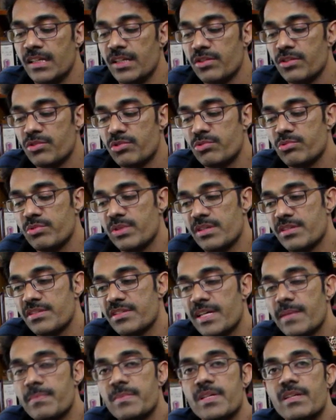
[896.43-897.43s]
through a
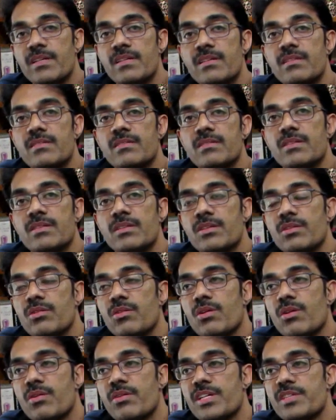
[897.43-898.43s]
receptor
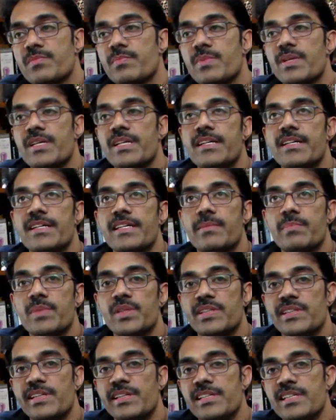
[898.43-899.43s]
on respiratory
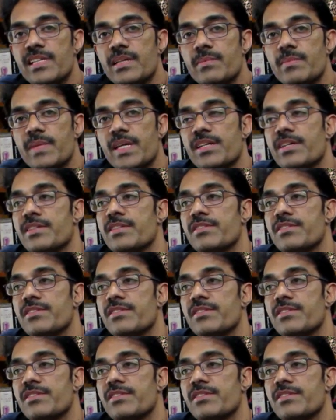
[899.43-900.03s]
epithelium and other